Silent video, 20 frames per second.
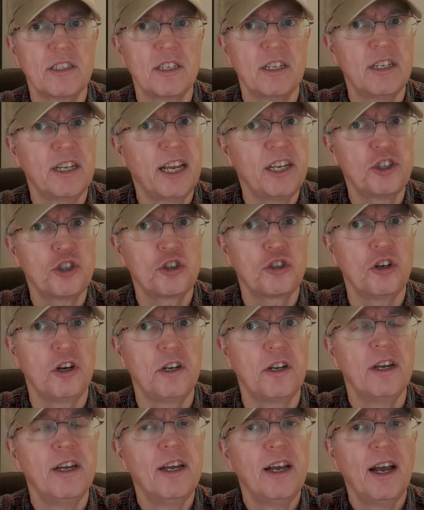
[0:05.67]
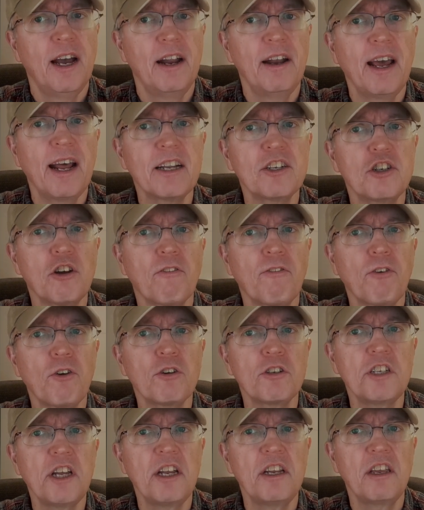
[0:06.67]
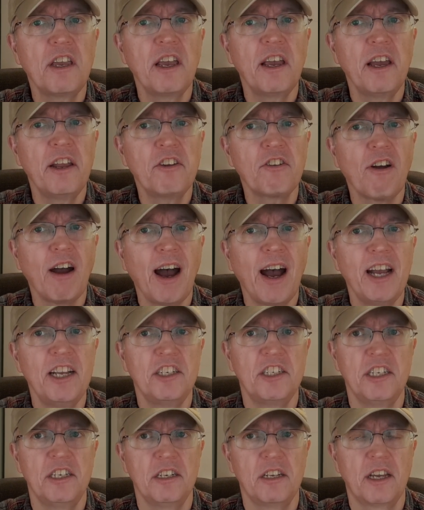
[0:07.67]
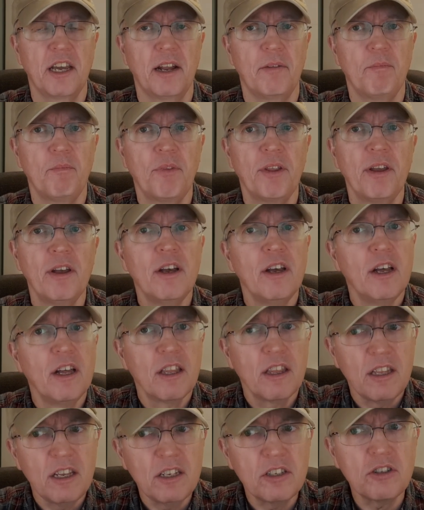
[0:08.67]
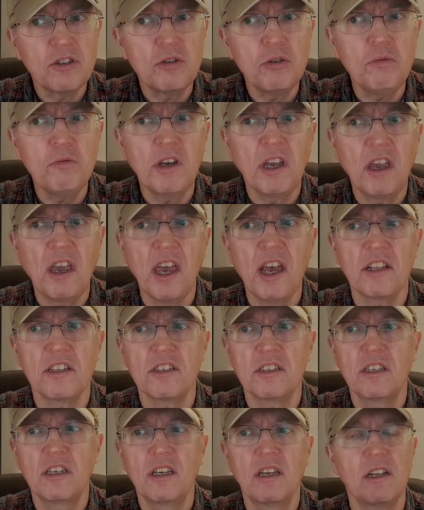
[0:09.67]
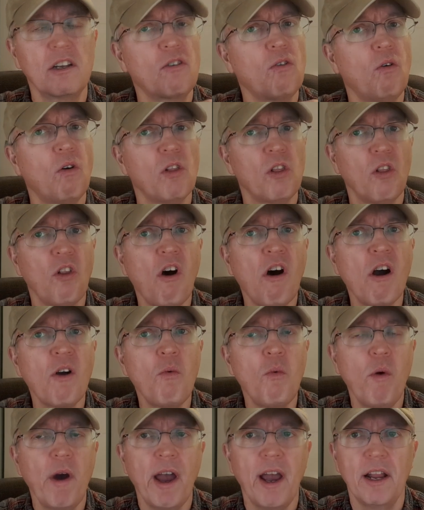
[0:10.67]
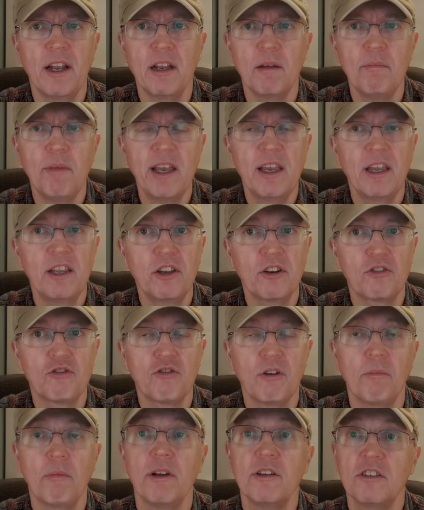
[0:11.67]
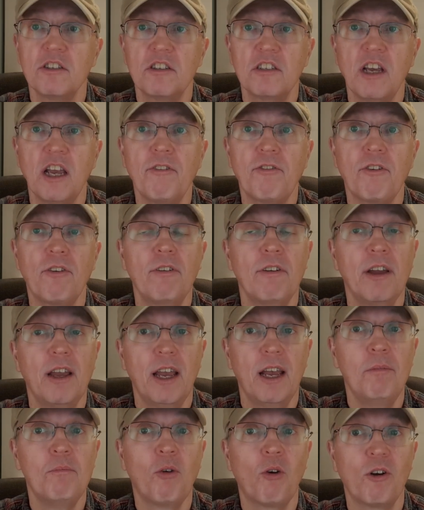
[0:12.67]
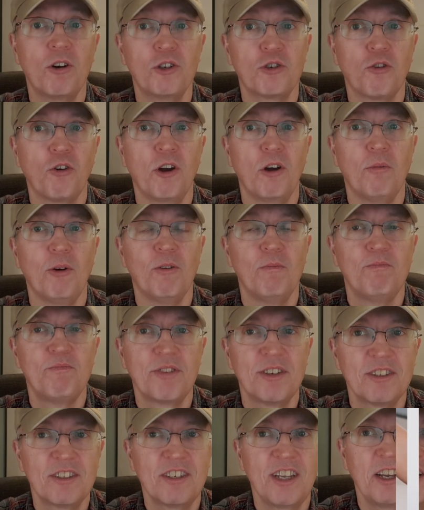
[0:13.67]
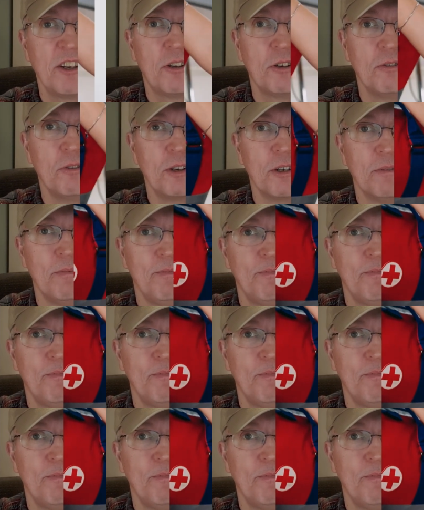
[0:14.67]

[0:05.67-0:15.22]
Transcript: than they should, and that is your first aid kit and your hygiene kit. These two kits can go a long way to making your trip safer and more enjoyable. Stay tuned.